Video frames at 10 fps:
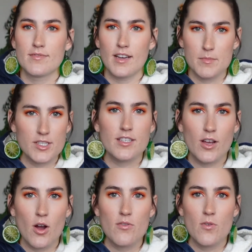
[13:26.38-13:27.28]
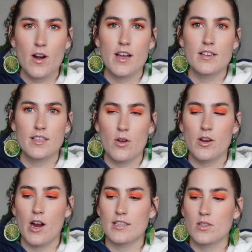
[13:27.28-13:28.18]
I'm just gonna go for it, go to
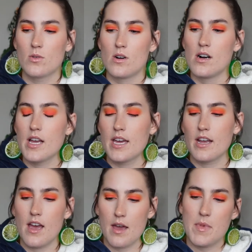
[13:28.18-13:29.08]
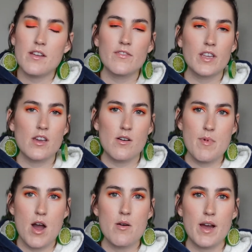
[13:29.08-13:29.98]
grad school. And I, I made a video
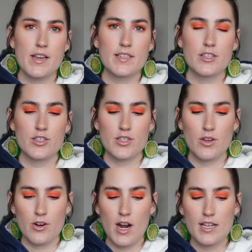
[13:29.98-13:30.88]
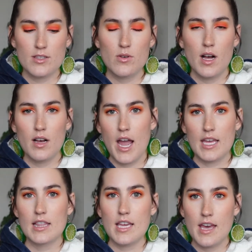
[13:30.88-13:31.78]
about my decisions to go to grad school. I
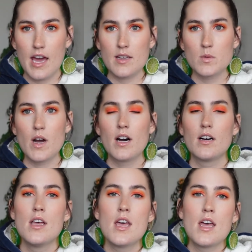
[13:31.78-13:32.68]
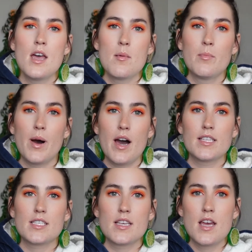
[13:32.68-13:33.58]
can link that as well.
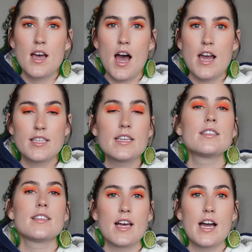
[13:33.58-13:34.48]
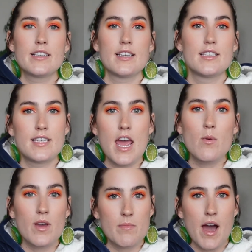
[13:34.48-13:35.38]
But I did decide to stay
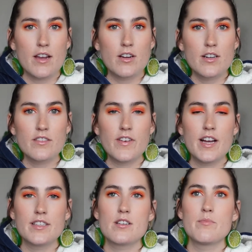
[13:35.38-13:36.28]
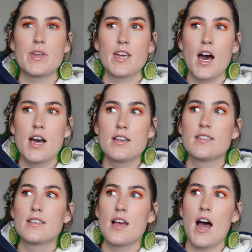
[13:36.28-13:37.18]
with my current advisor,
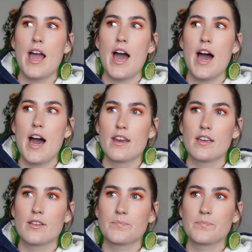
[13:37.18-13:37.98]
because I had,